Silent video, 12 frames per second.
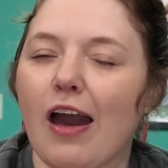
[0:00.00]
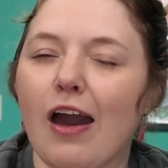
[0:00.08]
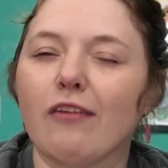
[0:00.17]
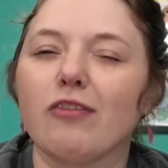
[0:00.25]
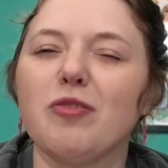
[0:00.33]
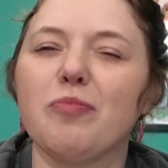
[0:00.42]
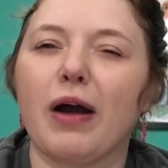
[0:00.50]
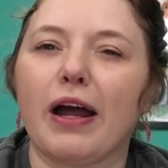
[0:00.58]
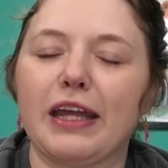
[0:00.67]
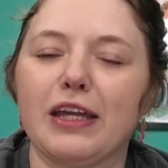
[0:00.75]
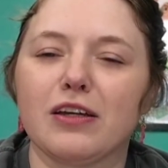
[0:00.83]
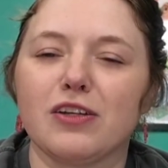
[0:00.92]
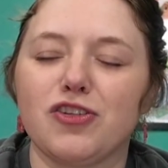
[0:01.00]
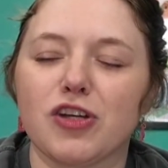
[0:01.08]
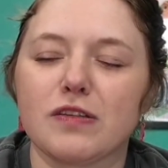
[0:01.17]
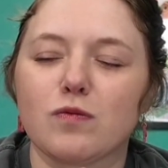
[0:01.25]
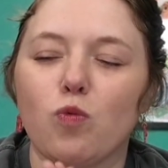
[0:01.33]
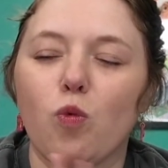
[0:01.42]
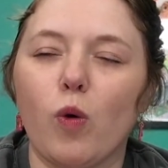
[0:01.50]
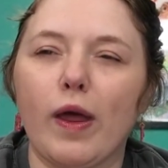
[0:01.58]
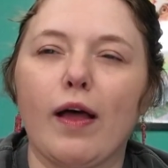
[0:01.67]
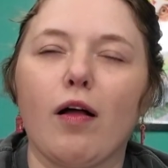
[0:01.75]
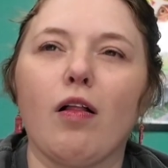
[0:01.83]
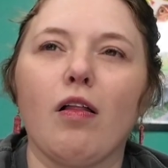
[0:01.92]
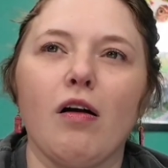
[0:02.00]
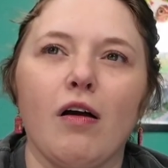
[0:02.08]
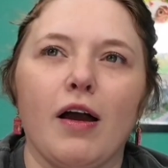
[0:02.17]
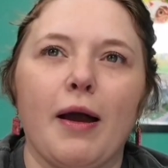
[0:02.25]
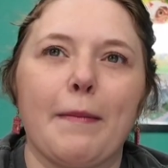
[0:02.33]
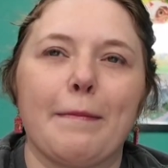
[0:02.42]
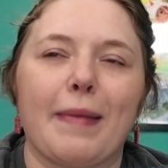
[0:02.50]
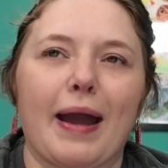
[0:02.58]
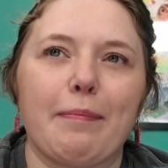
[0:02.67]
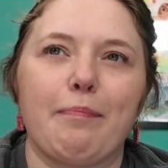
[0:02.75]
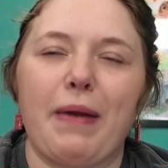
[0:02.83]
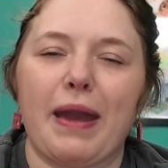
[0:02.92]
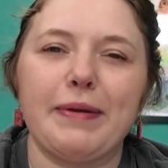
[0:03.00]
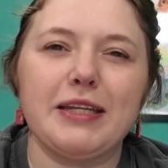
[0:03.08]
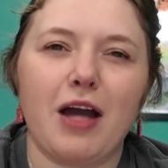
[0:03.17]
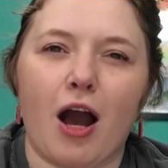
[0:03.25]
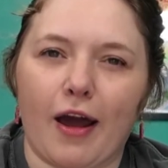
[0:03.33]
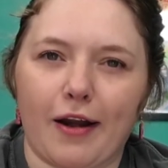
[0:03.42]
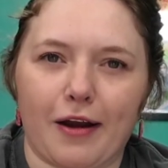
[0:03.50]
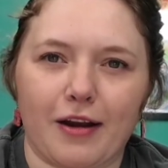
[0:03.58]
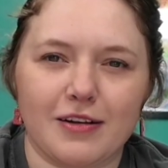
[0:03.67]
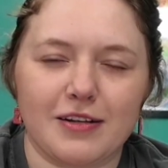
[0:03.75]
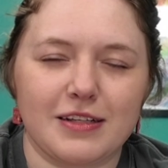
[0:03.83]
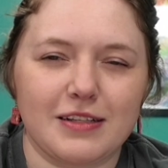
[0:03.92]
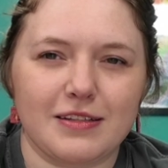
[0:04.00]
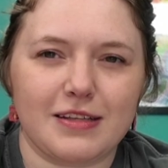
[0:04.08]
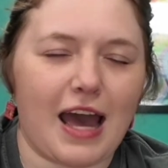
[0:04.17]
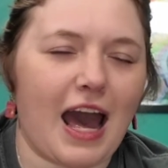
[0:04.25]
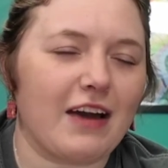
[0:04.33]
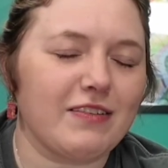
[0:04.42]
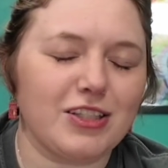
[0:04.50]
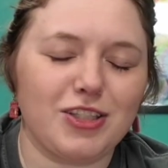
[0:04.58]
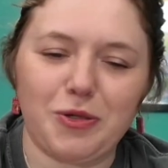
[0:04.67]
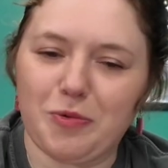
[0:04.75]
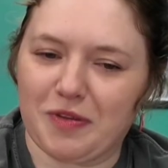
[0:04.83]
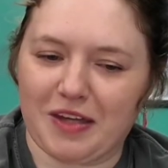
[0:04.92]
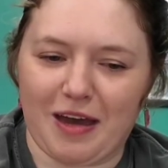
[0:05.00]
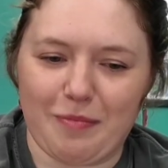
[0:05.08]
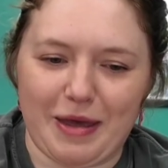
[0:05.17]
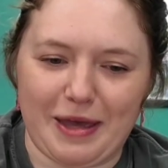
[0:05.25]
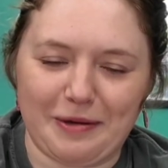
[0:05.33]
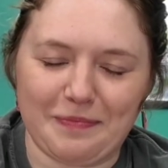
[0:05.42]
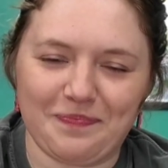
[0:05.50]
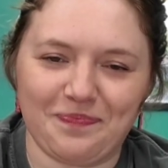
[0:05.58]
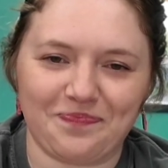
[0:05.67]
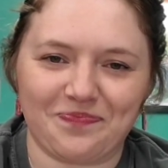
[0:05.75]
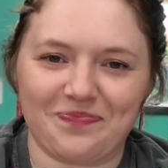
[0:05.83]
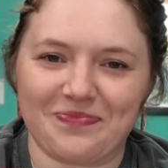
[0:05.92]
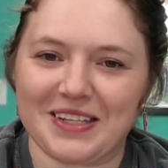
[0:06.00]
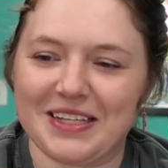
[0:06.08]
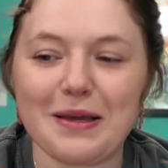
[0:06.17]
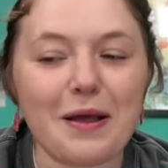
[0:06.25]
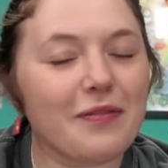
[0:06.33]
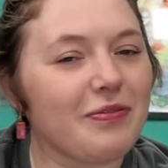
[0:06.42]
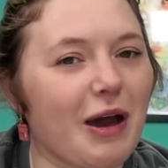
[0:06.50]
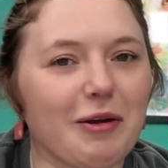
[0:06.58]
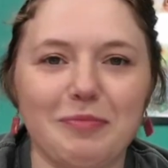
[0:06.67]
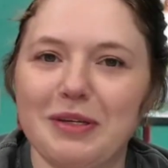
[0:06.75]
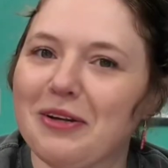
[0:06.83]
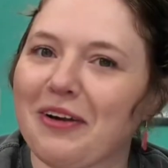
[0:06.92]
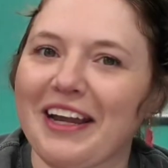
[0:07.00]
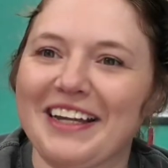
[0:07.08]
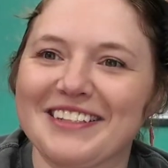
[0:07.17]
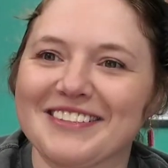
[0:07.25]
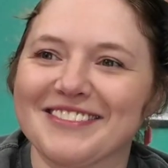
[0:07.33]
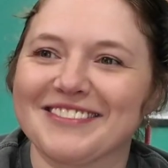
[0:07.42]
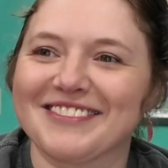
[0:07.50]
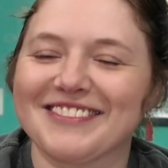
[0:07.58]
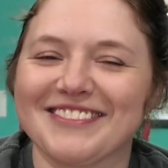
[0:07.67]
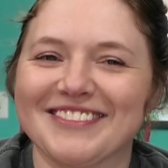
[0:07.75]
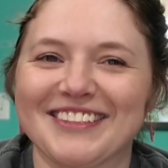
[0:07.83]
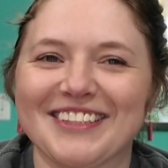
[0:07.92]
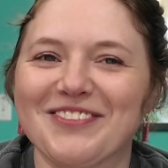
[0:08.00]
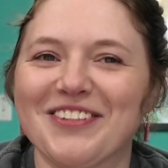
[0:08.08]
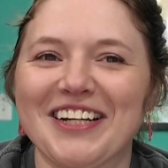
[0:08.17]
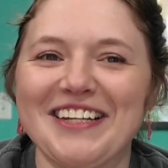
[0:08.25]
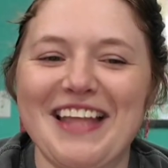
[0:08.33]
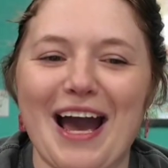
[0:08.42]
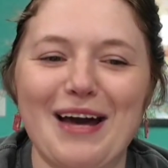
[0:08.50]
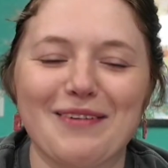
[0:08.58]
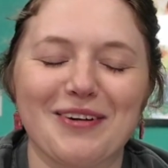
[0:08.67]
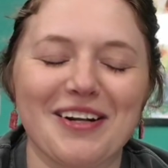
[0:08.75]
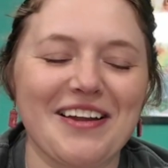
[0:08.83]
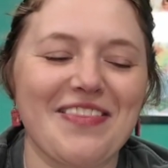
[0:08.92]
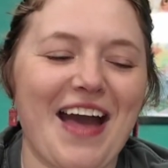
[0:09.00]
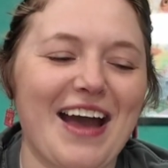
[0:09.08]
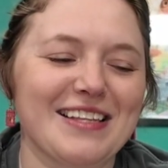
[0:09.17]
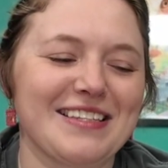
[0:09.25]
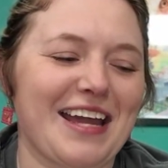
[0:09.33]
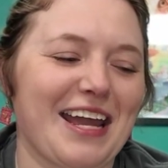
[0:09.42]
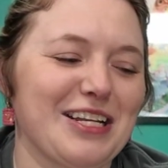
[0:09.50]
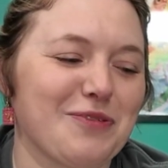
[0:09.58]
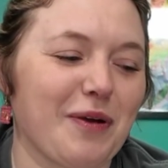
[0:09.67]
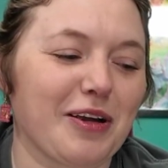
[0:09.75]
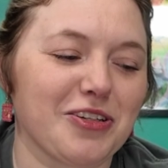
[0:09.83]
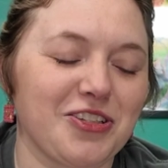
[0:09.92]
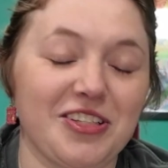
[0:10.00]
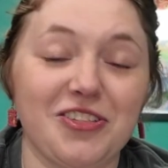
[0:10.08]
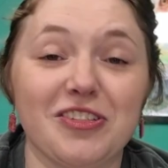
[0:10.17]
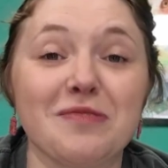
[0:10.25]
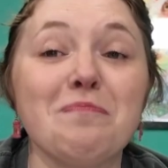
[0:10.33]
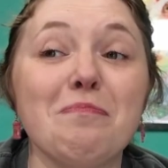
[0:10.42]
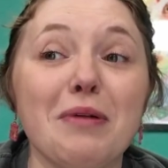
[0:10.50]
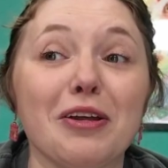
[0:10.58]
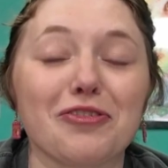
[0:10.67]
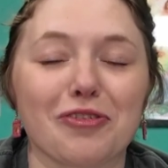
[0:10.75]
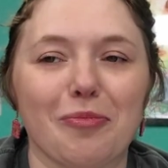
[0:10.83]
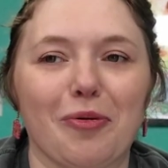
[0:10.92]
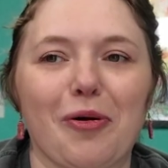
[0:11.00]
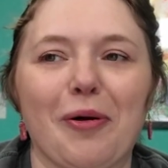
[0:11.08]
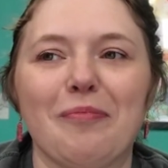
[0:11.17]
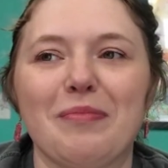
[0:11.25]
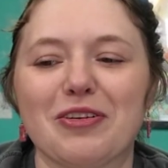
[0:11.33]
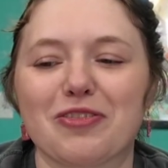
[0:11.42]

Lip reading: everybody could just will my baby daughter to have a tooth come in, that would be great. Because we're in that stage where she's just miserable.